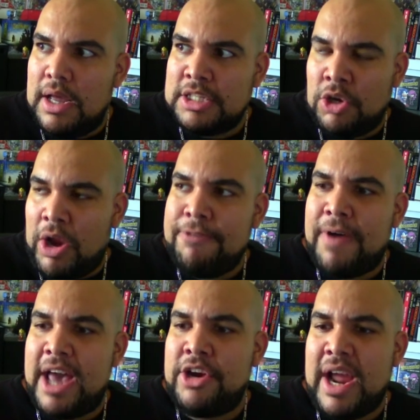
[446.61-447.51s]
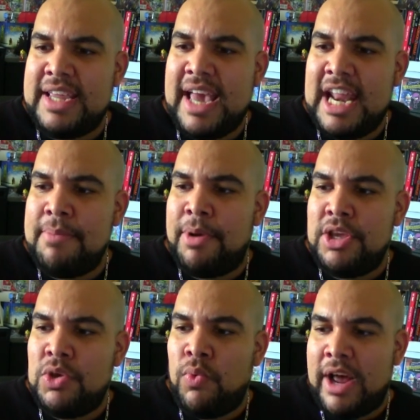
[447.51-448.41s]
is a great fighter, I get it,
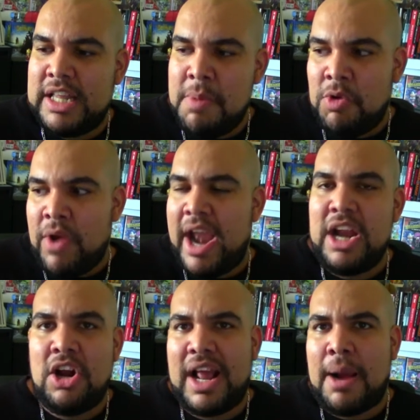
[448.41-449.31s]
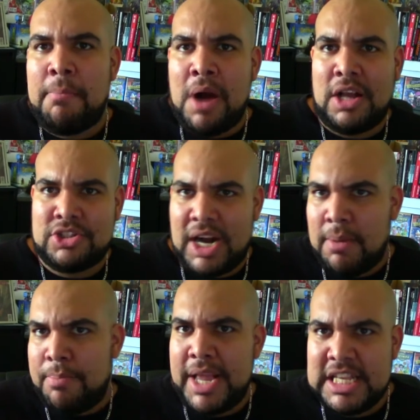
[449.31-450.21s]
but you wanted to make Randy look like a monster,
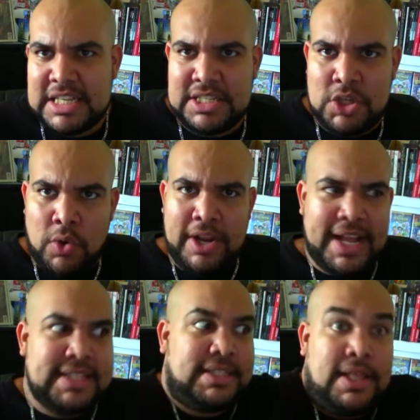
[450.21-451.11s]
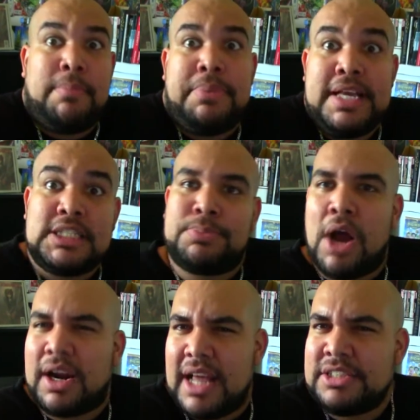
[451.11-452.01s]
like a beast, since he's going against the beast,
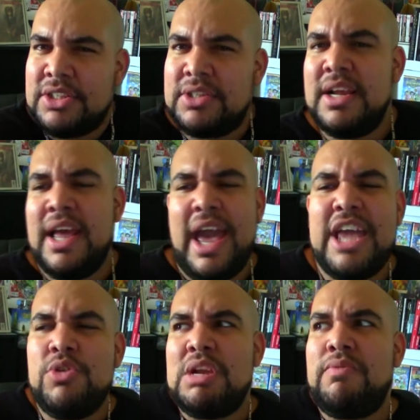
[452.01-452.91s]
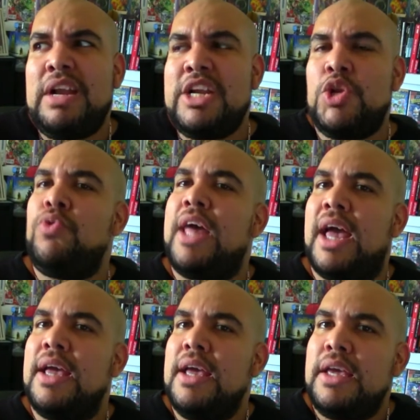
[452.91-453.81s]
Brock Lesnar, and you didn't really do
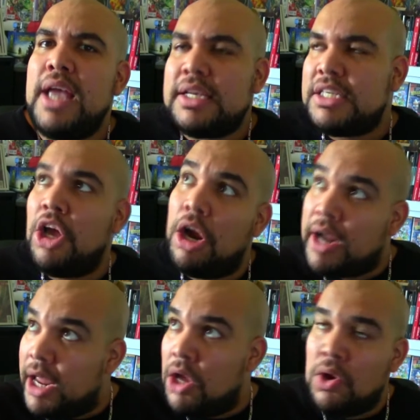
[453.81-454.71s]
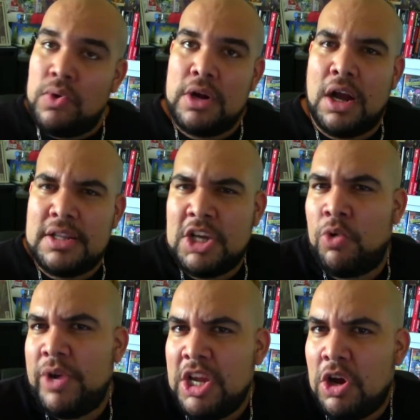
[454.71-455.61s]
that. He RKO'd
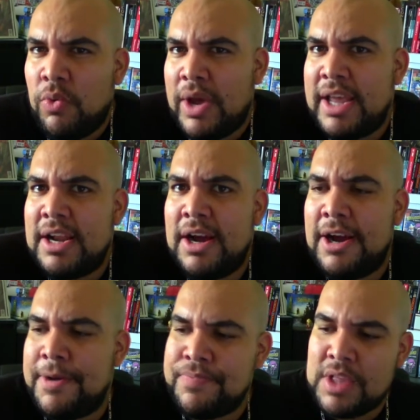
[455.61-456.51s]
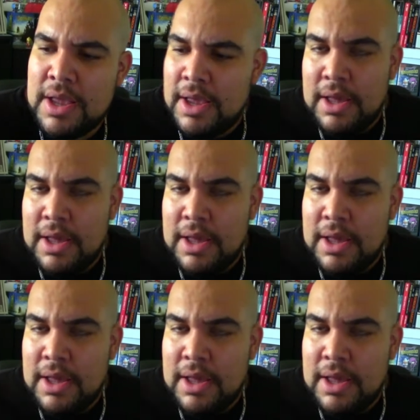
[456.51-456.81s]
Del Rio when when